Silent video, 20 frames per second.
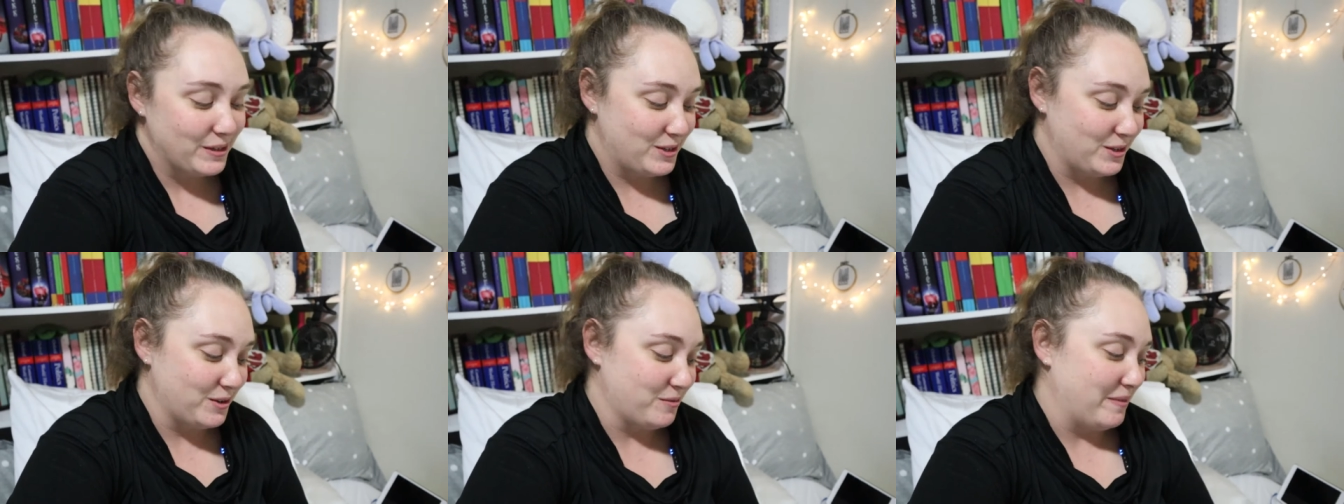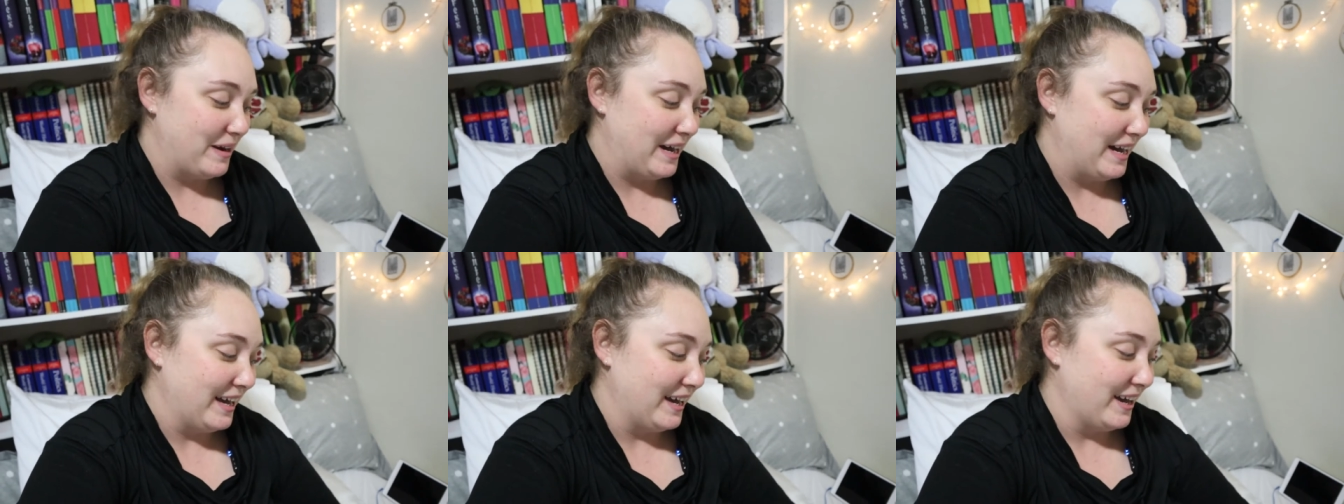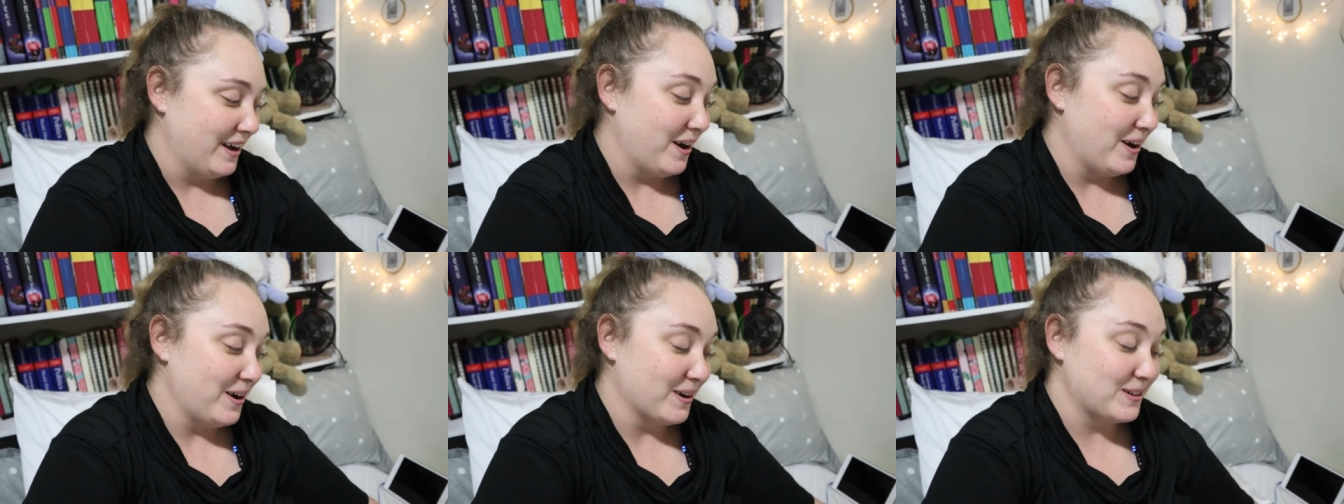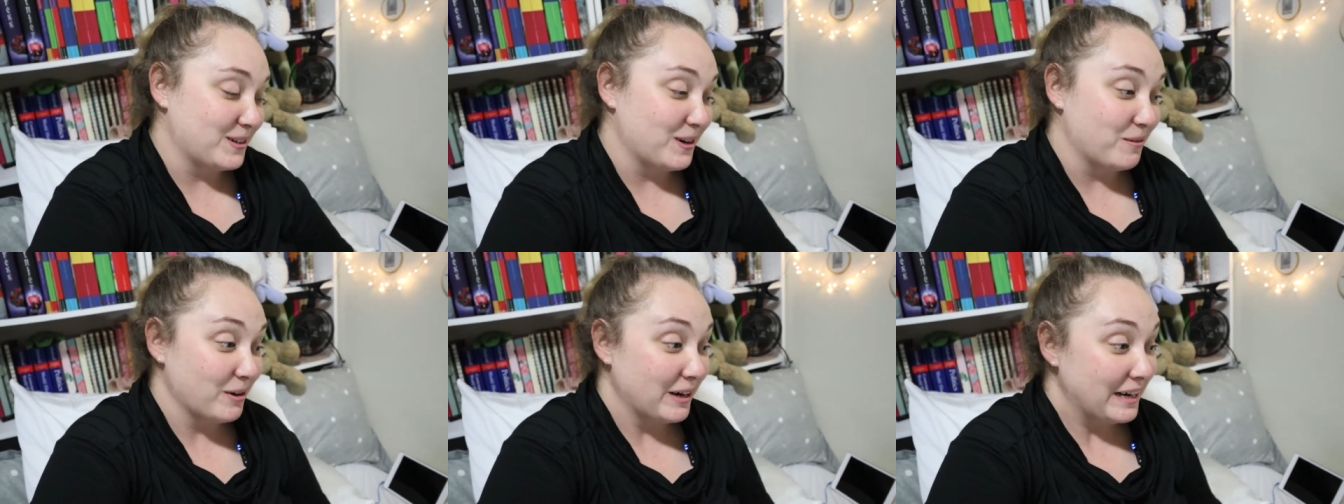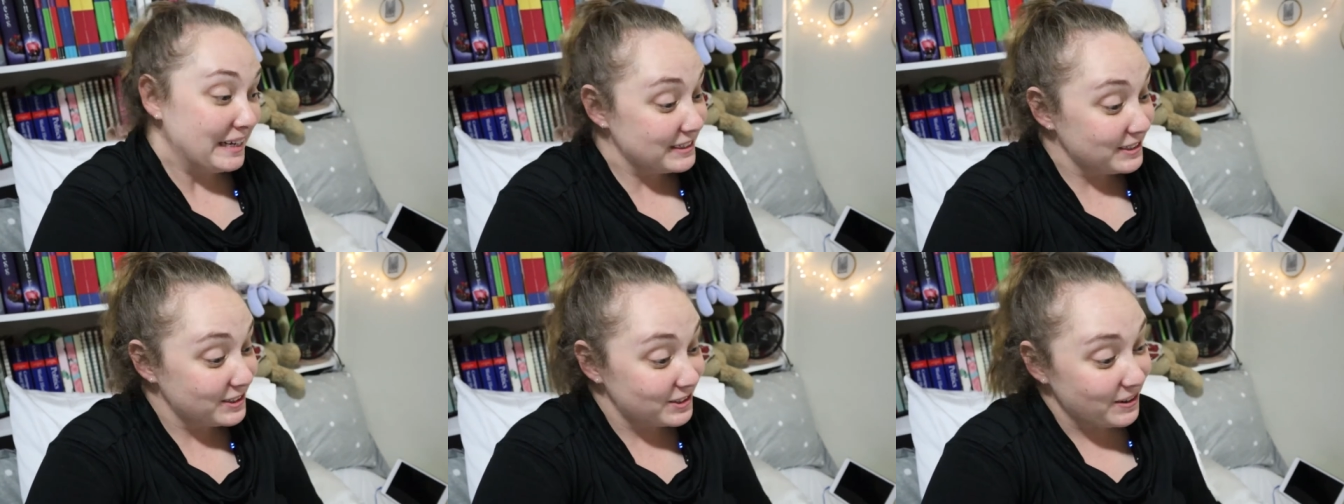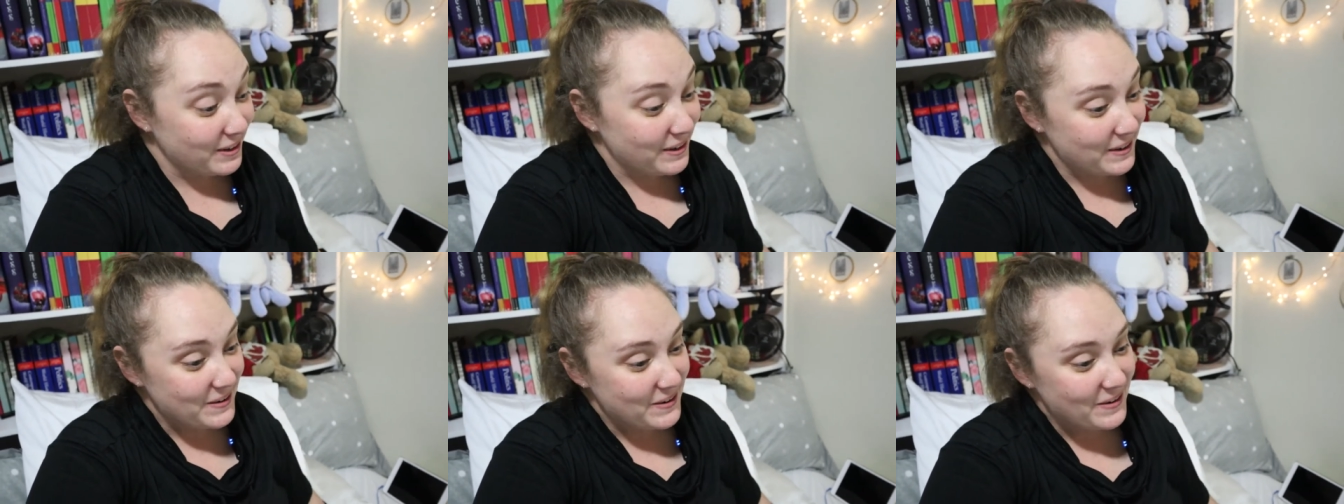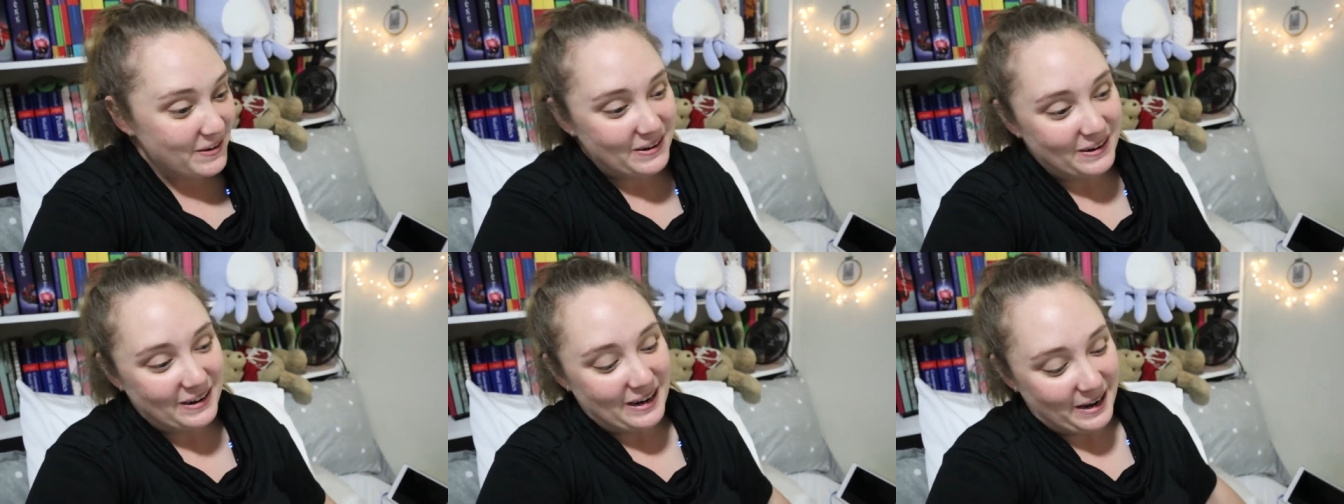do my October
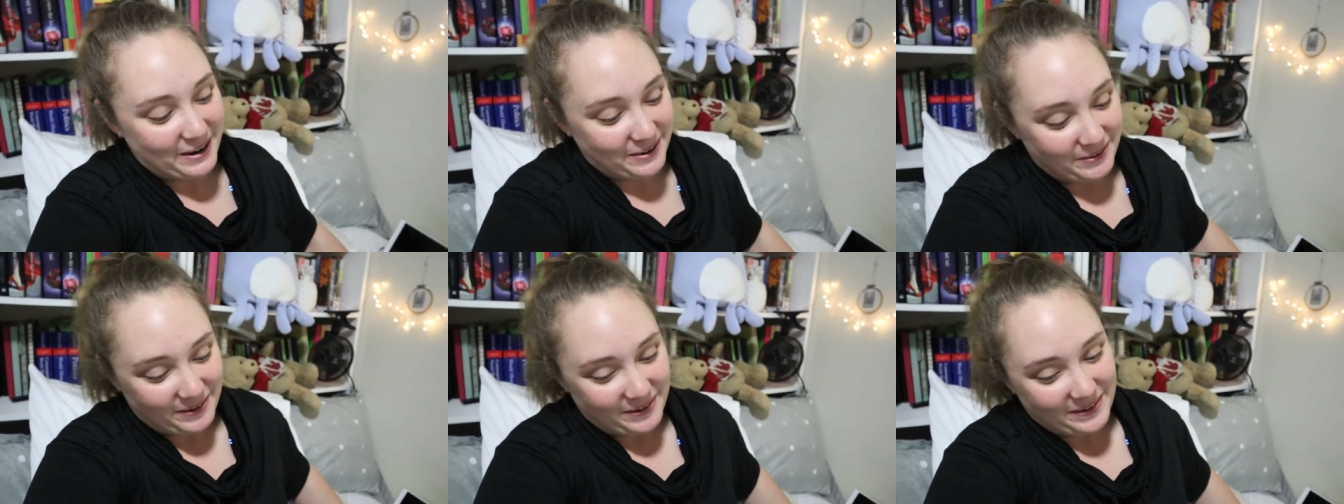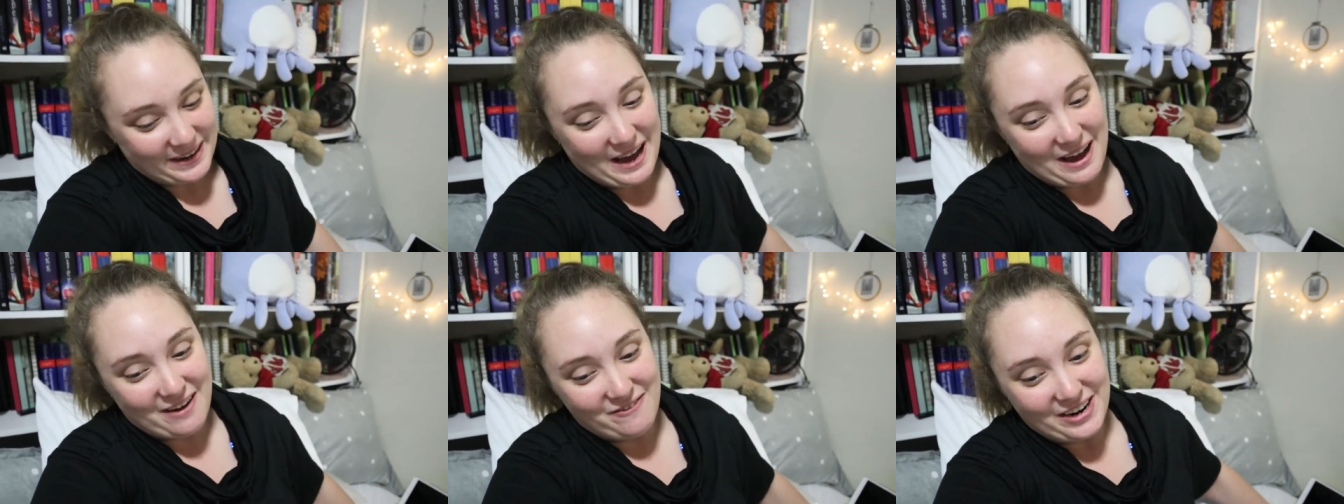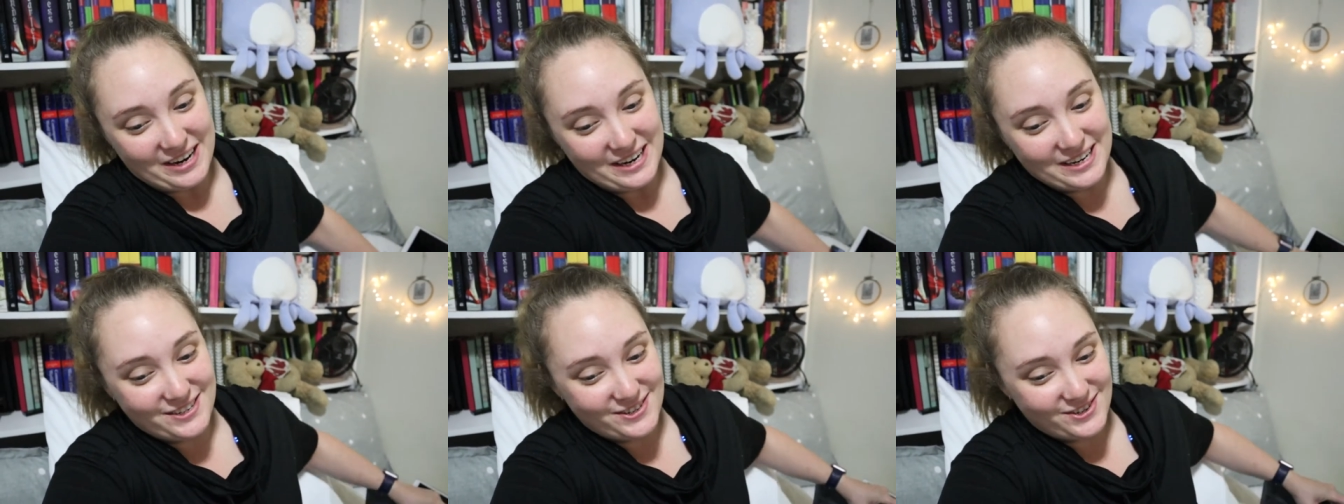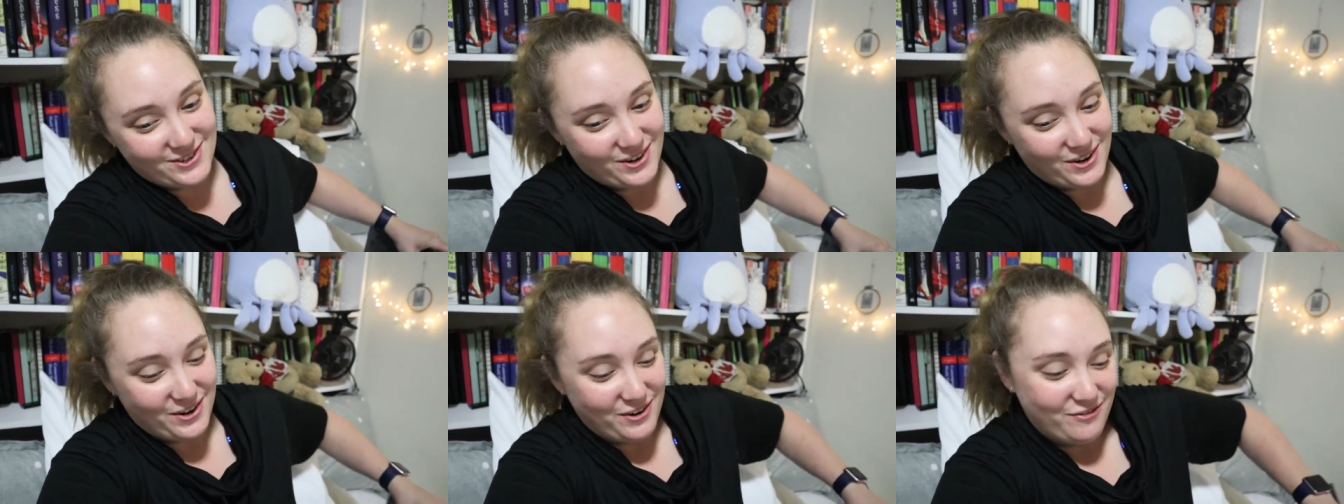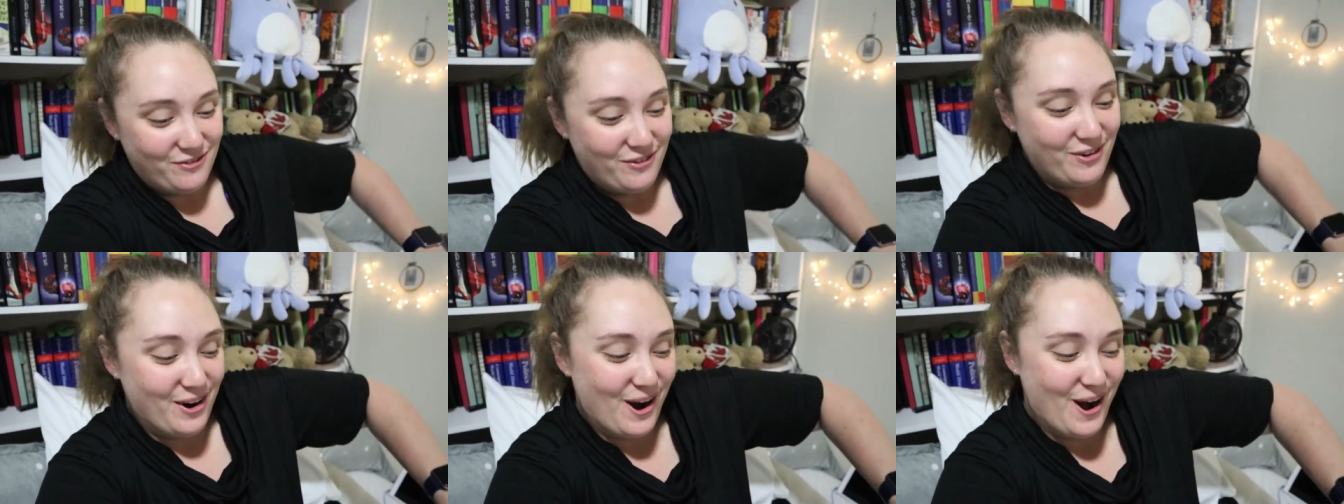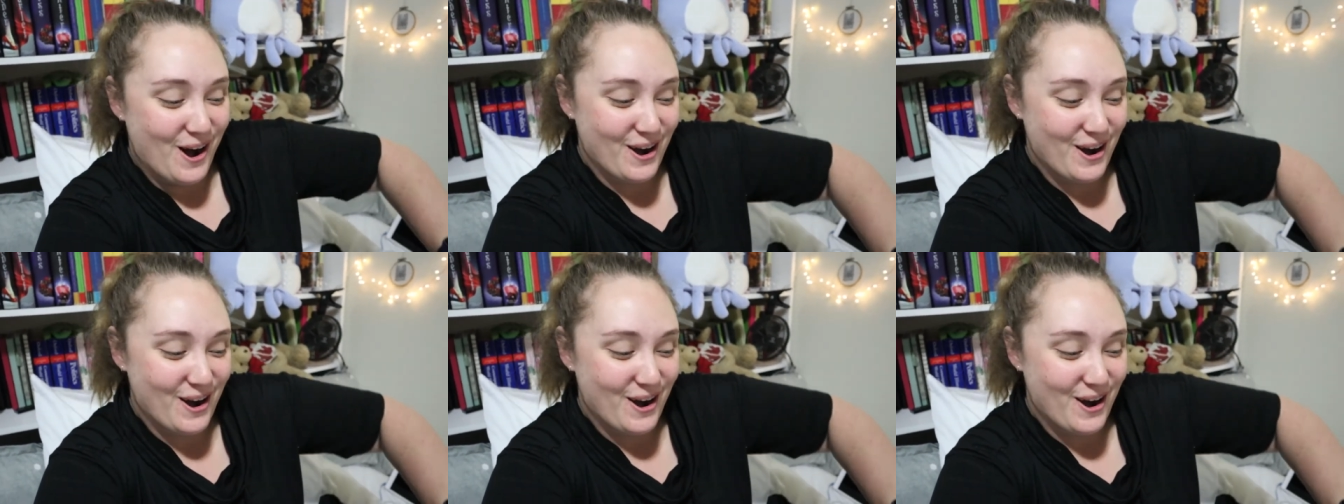intro or I won't have an intro for